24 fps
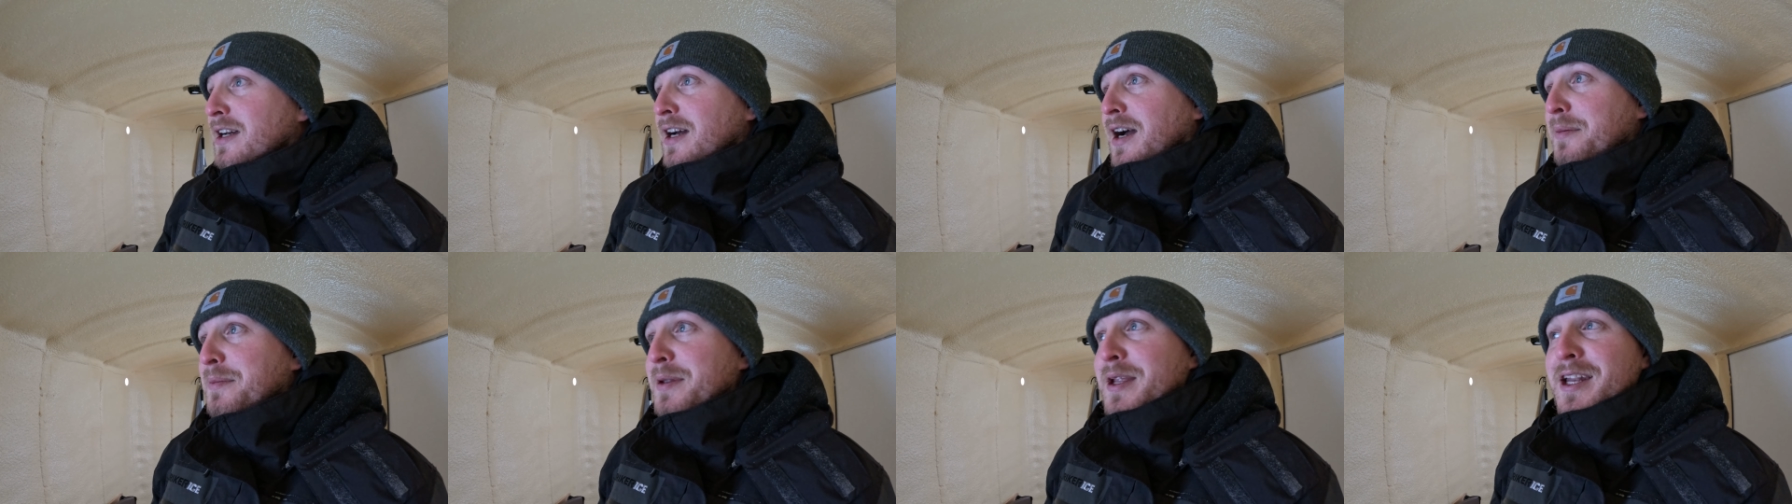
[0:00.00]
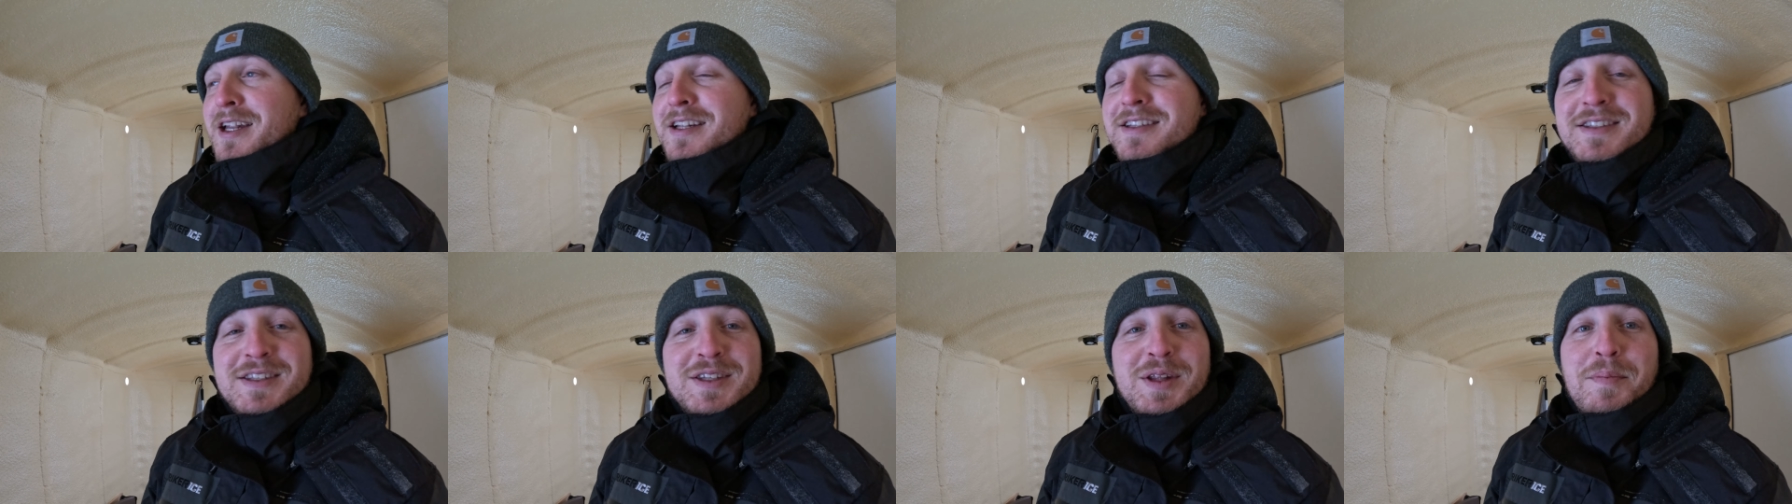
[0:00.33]
I mean,
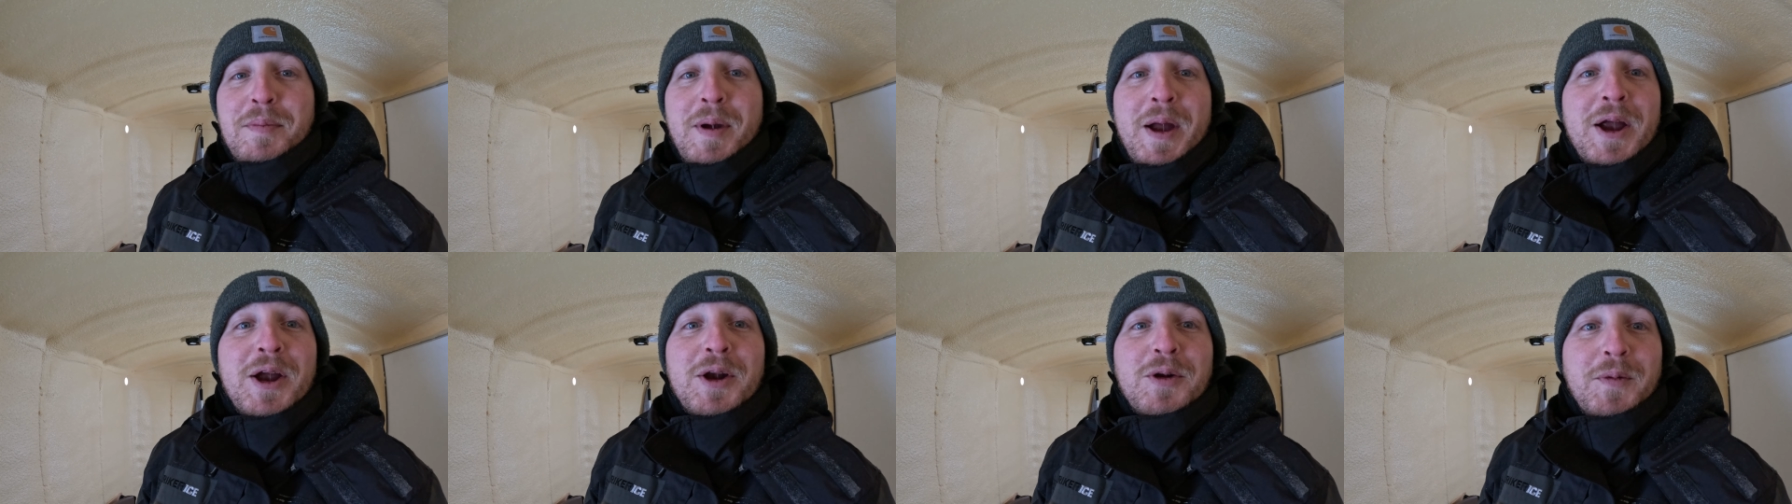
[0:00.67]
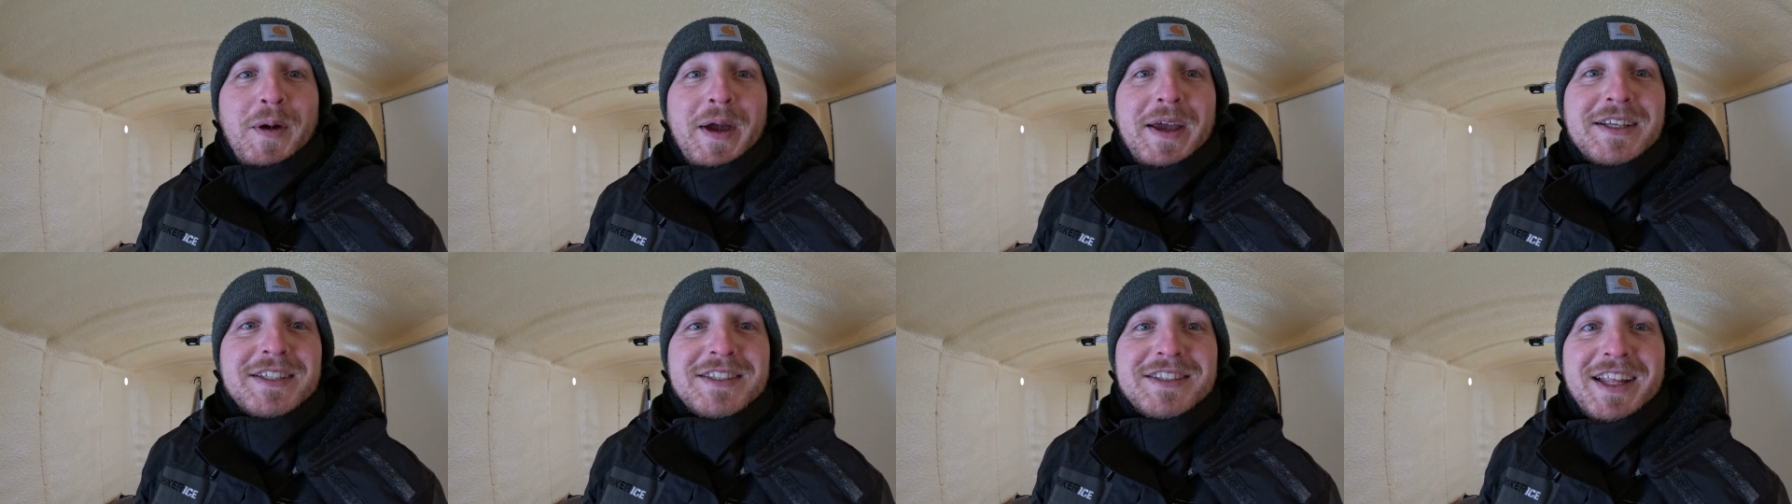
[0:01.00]
it's the barren
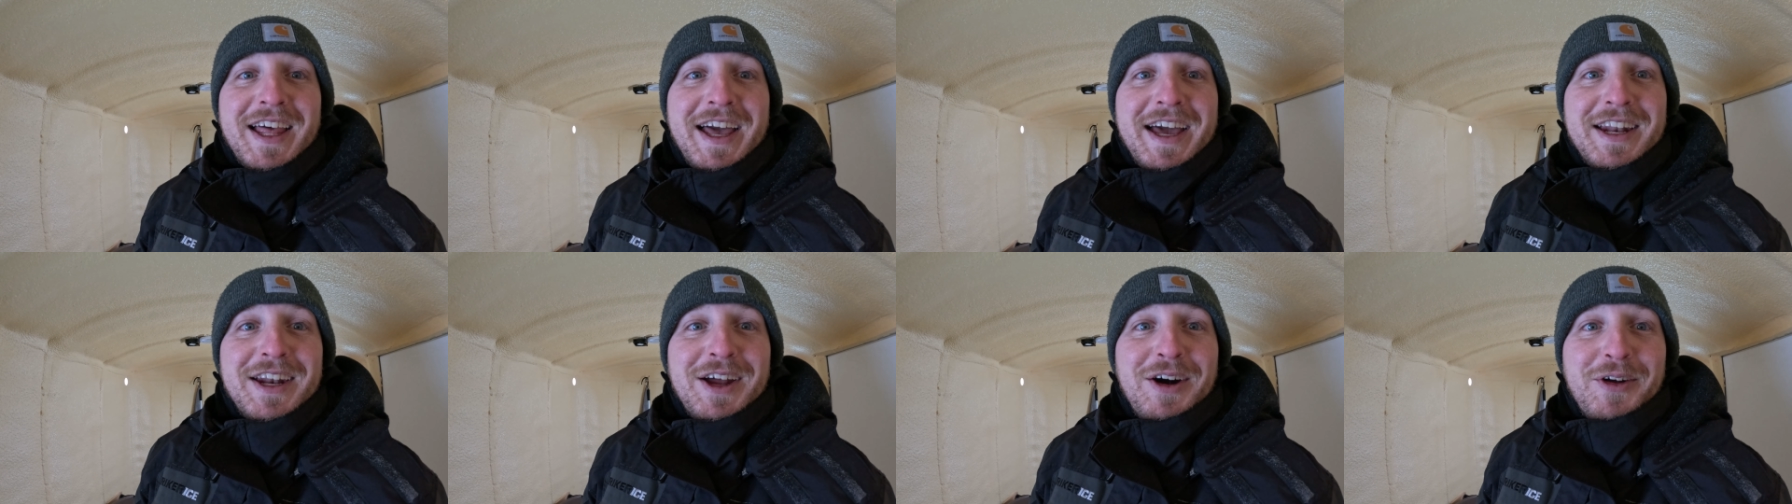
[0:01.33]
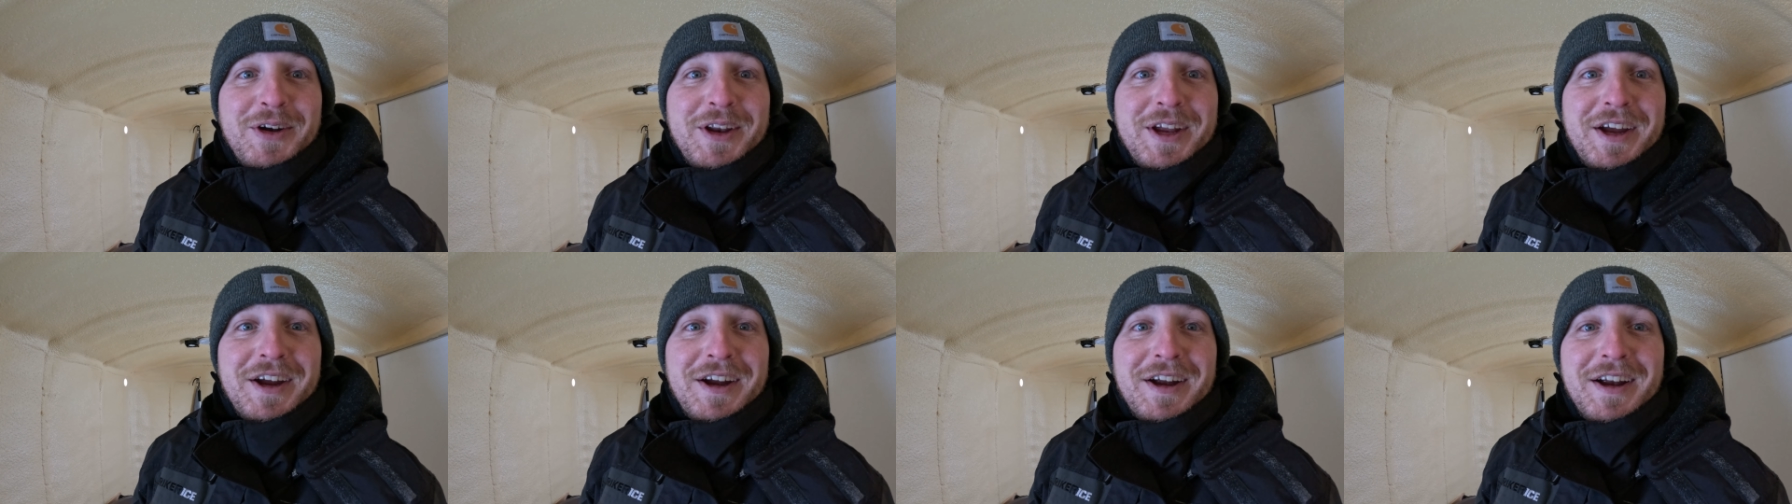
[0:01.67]
wasteland
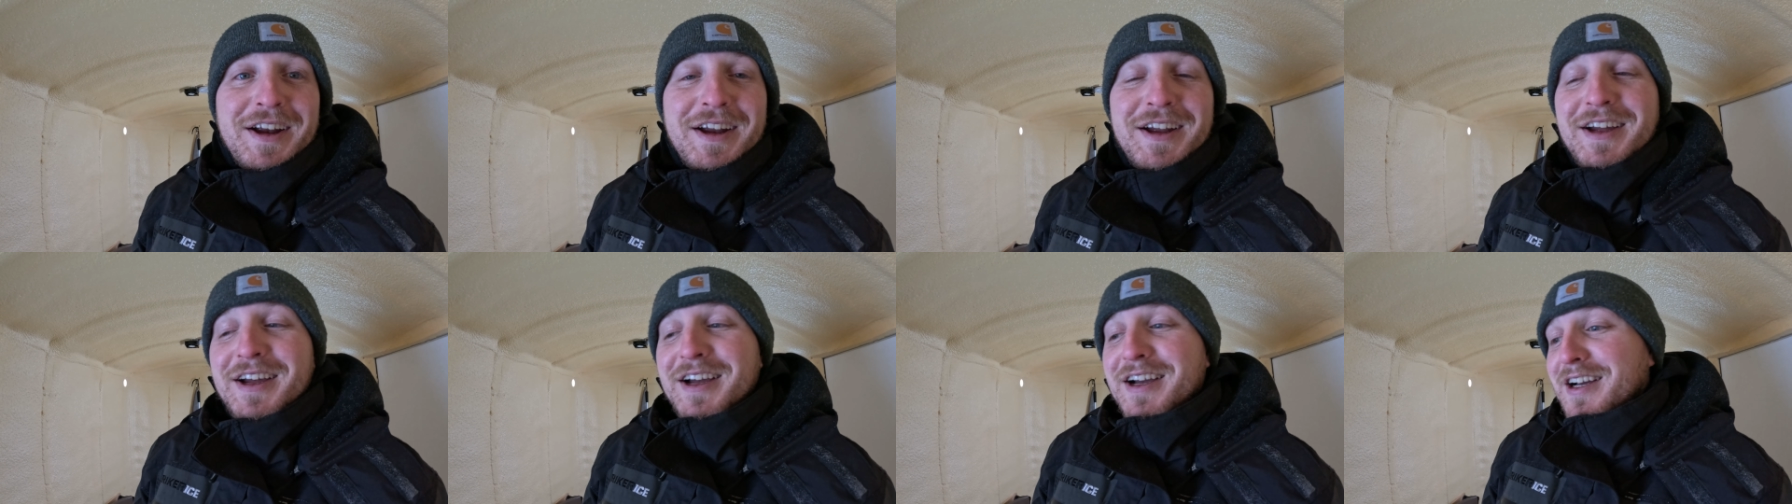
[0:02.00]
out here.